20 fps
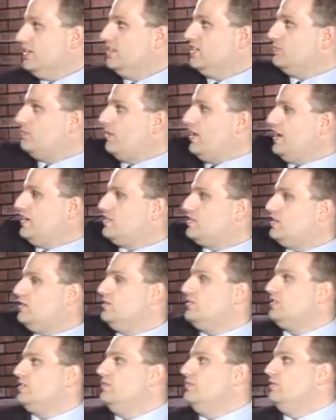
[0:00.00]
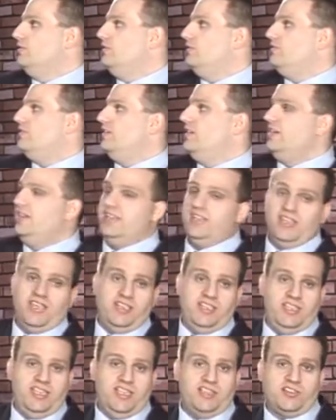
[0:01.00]
It's black's turn to move, and
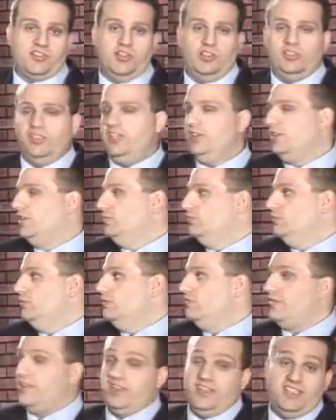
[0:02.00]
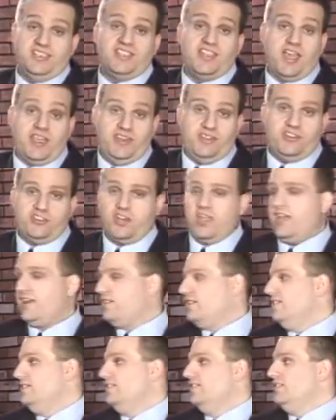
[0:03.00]
he has no legal move, and he's not in check.
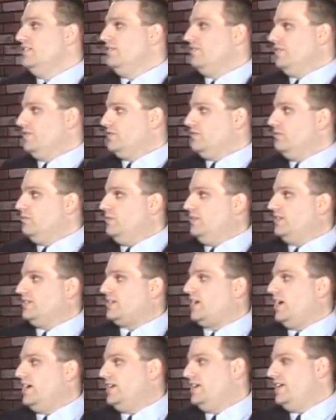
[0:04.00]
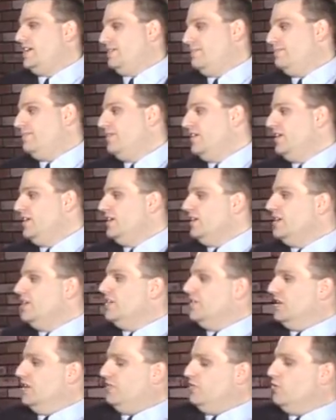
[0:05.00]
This would be a tie game.
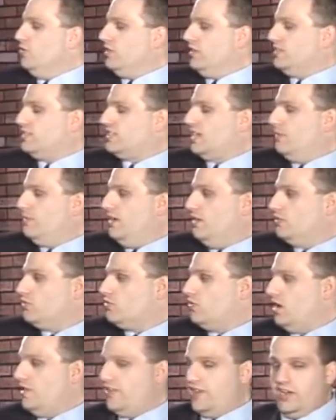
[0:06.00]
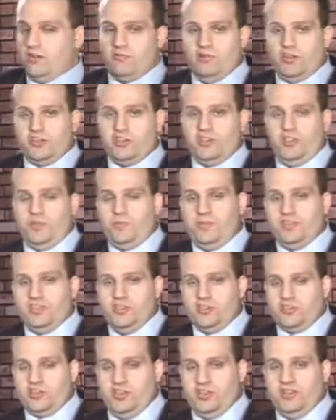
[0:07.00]
If you could somehow draw that original
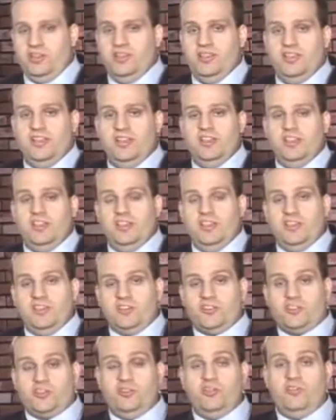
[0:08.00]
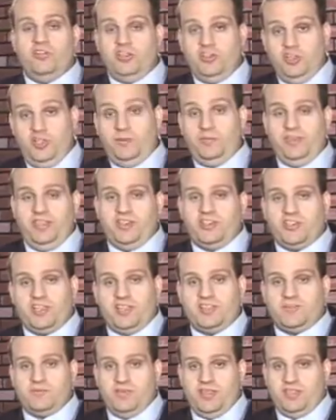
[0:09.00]
position, soon you'll be a
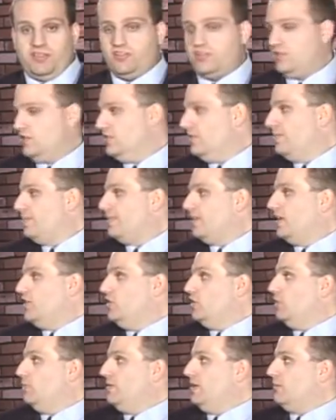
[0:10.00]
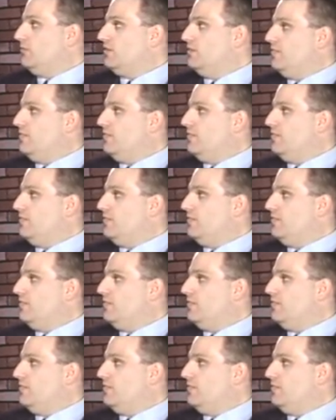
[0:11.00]
chess master, and you'll be able to